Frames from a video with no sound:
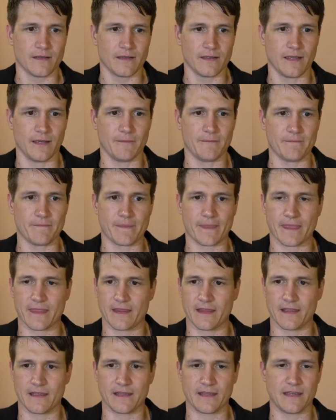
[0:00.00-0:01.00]
Yep.
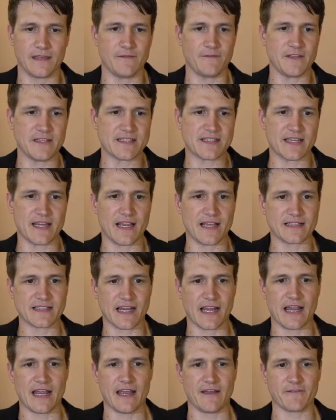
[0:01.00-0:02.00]
Evie says,
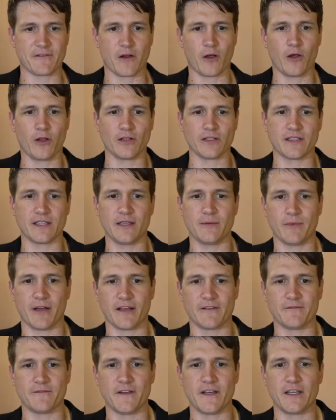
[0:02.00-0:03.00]
I have called him
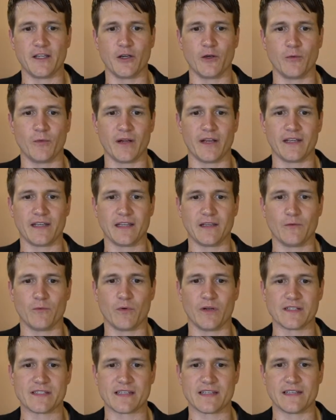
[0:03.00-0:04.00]
on video when he
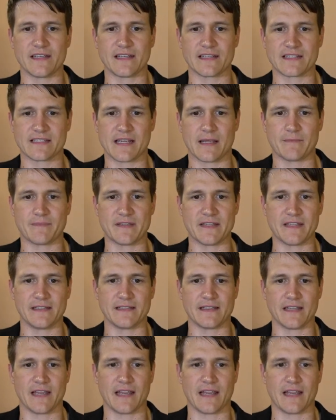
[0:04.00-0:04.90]
wasn't accepted